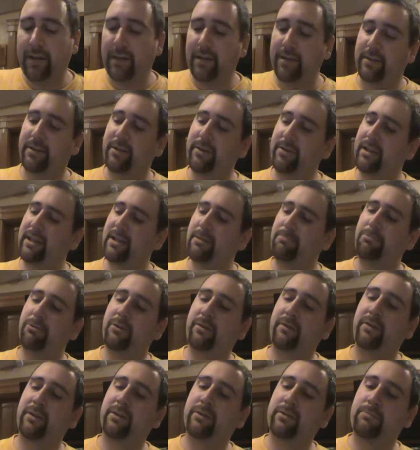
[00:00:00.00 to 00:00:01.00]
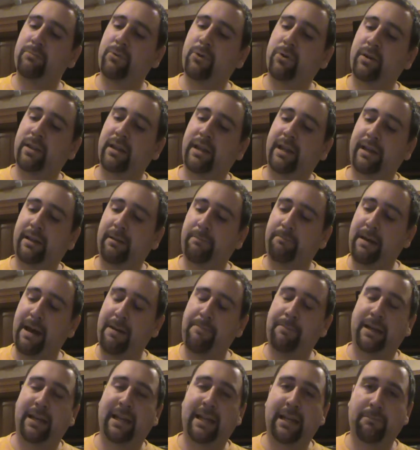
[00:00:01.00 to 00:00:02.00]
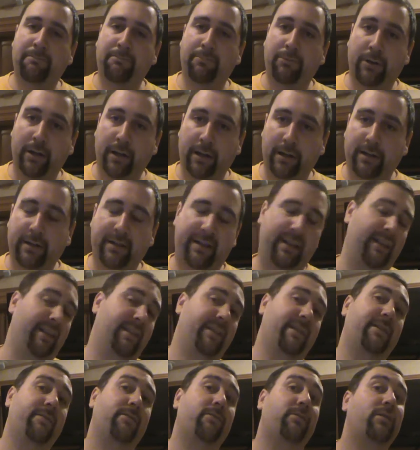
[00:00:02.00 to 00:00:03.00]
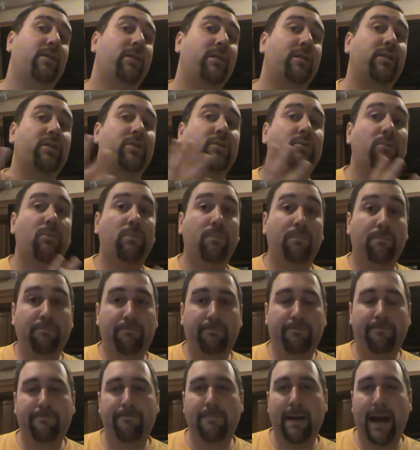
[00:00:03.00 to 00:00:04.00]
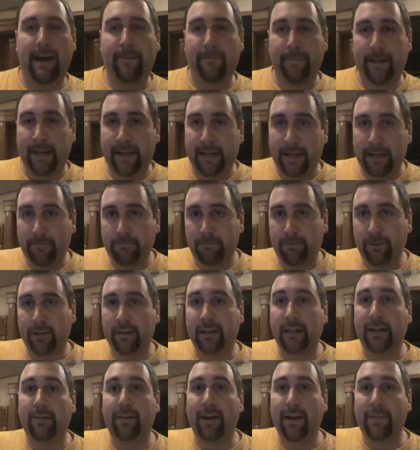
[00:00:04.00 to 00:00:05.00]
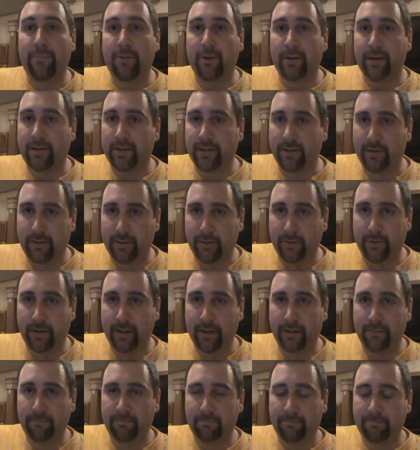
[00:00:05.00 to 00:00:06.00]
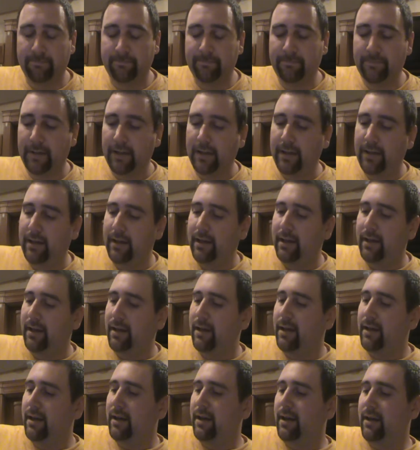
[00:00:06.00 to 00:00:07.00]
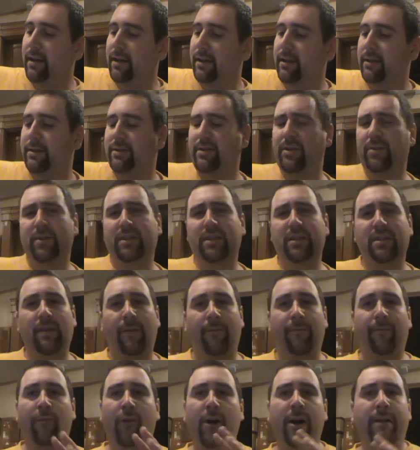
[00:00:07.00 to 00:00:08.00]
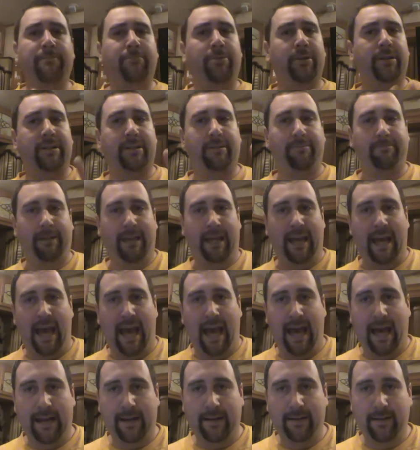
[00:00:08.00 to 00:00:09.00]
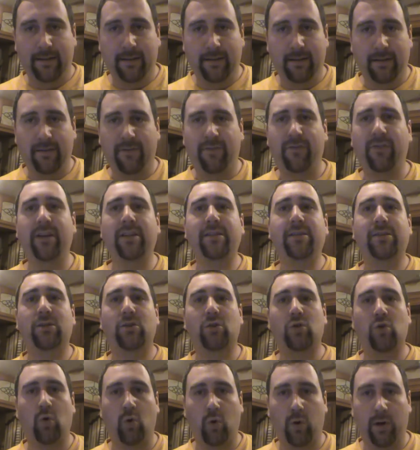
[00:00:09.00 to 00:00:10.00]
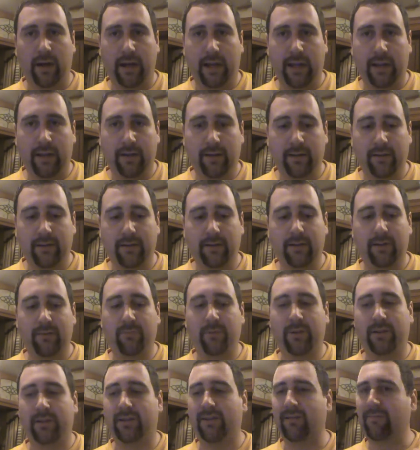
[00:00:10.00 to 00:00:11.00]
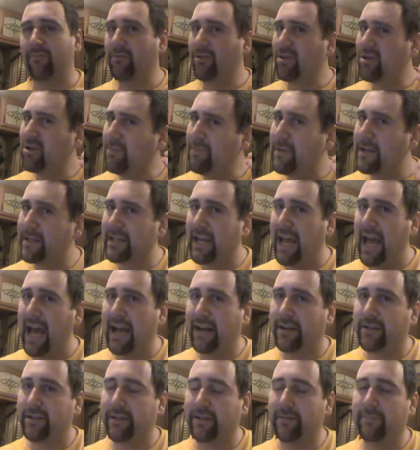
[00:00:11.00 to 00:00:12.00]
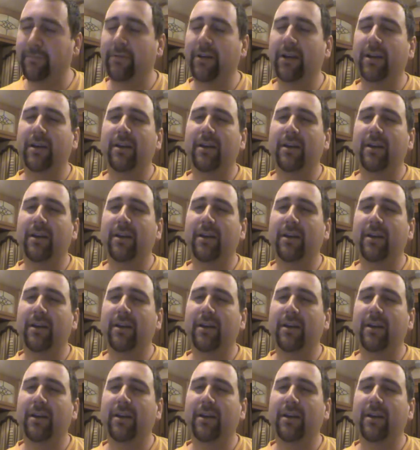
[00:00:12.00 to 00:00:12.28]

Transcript: So this book feels more like a Batman Inc. book than the Batman Inc. book that Grant Morrison's doing. So it's just a fun book to be had, a fun story with so much action,